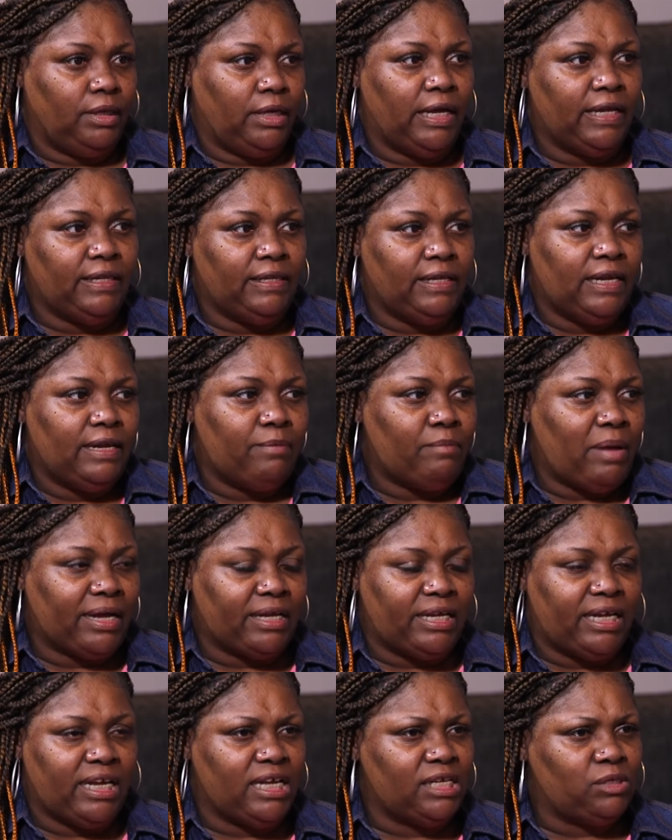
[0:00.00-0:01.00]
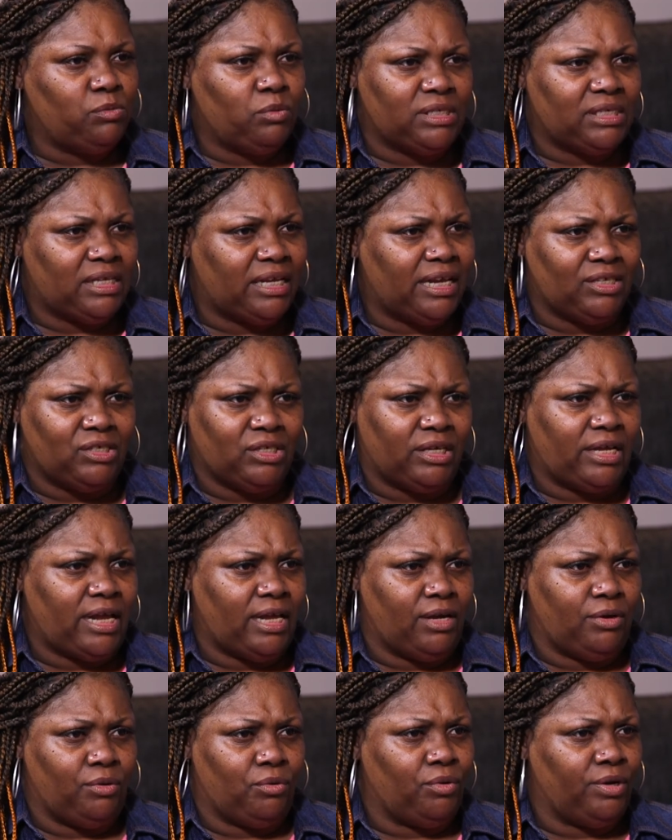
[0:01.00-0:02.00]
And then my kids wasn't
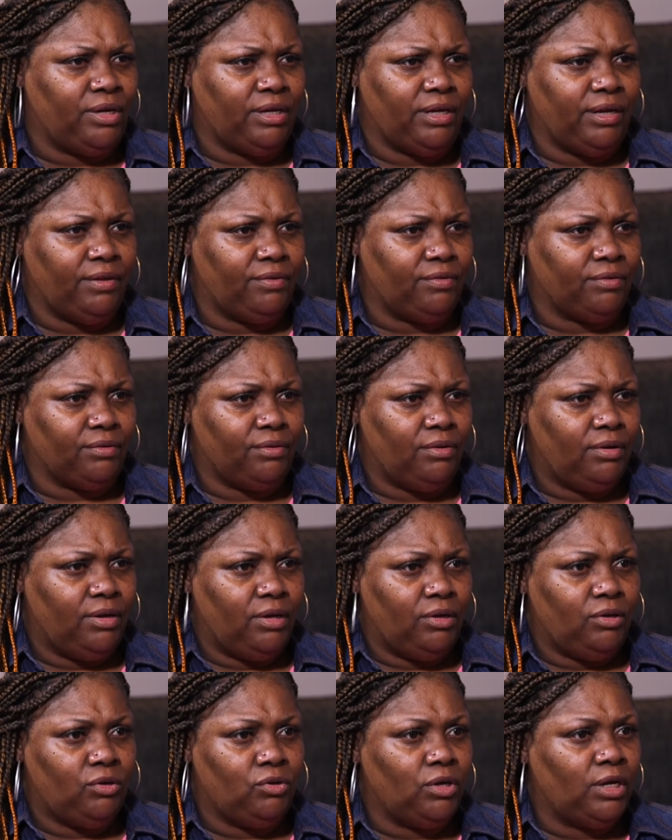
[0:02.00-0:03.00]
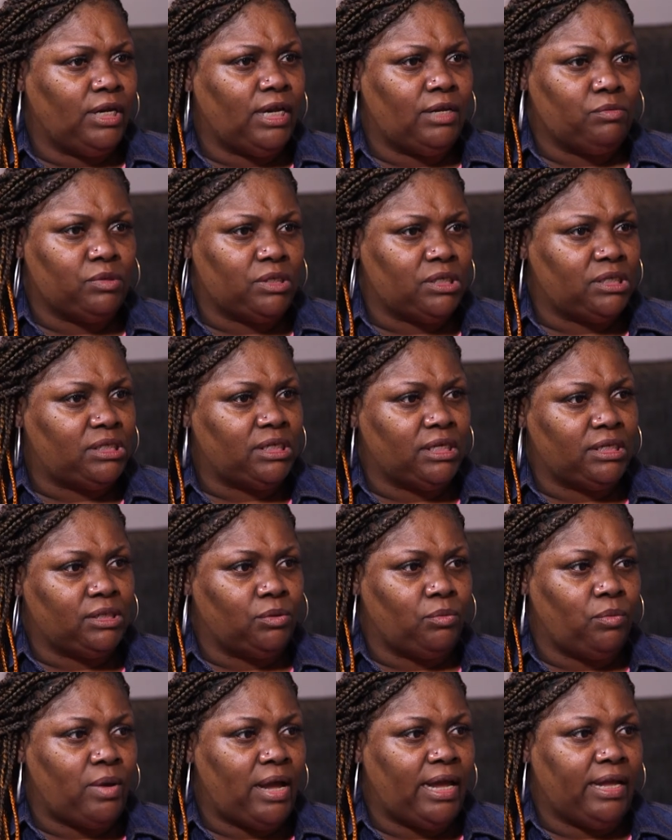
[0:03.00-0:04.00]
educated on it either. You know, they was just sent
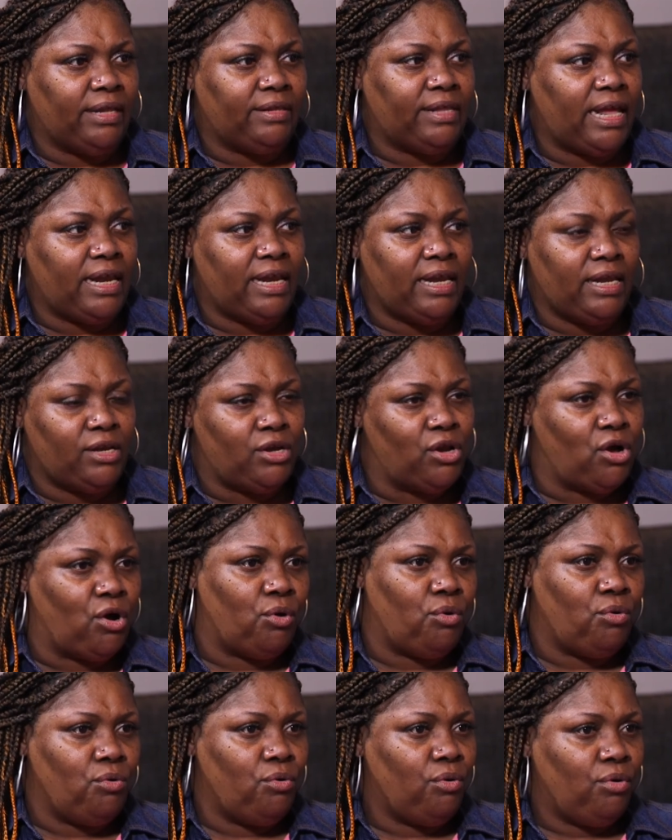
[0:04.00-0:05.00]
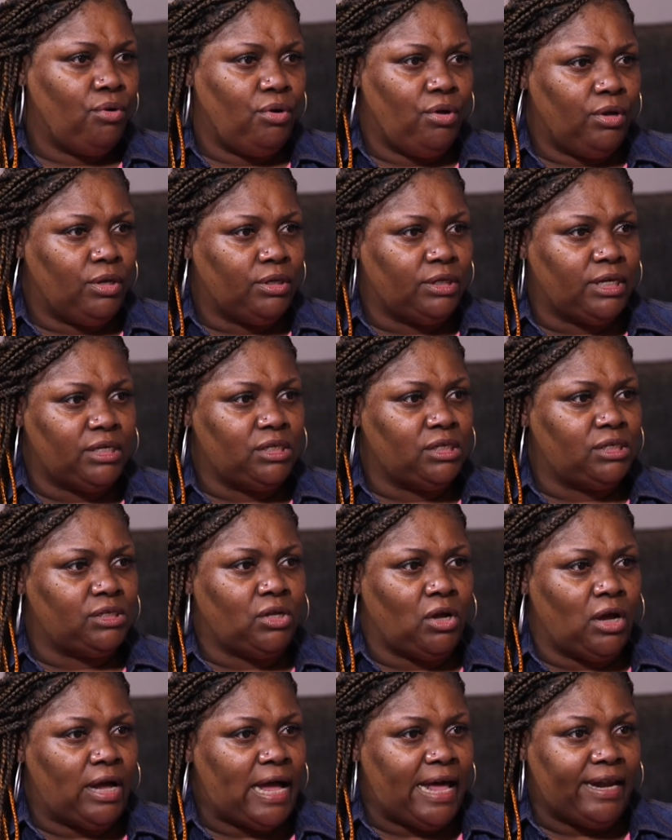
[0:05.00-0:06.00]
away and they didn't know. They just
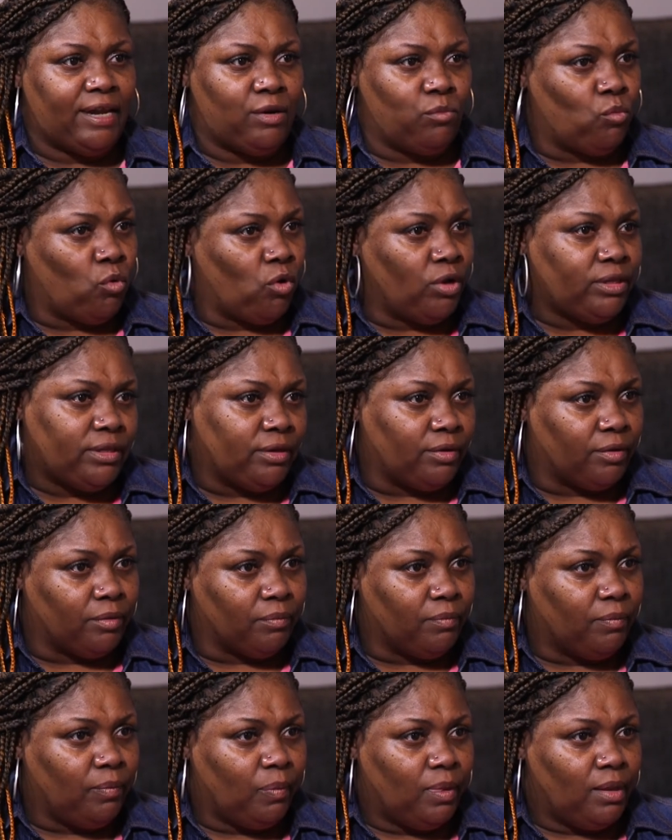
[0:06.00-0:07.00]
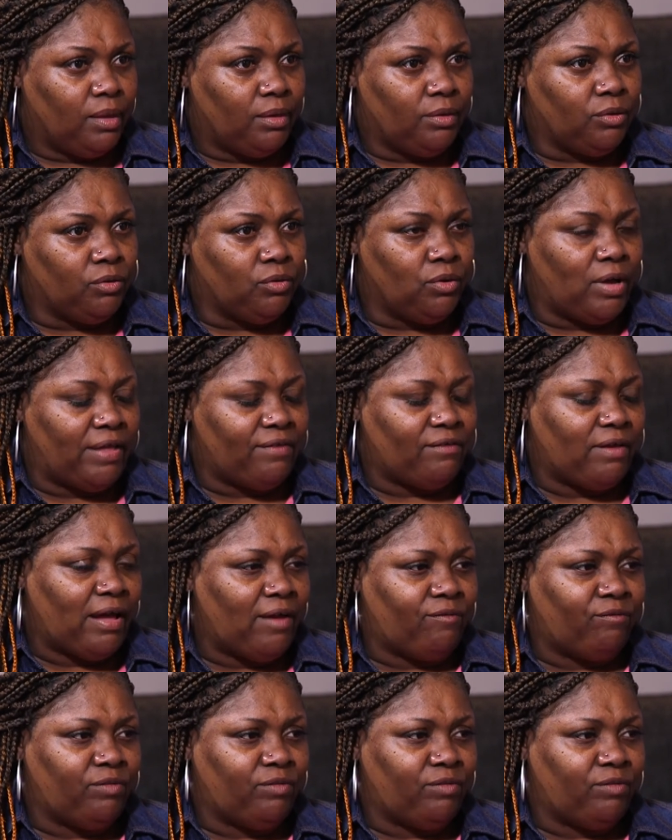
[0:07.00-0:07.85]
thought I didn't want them. You know, I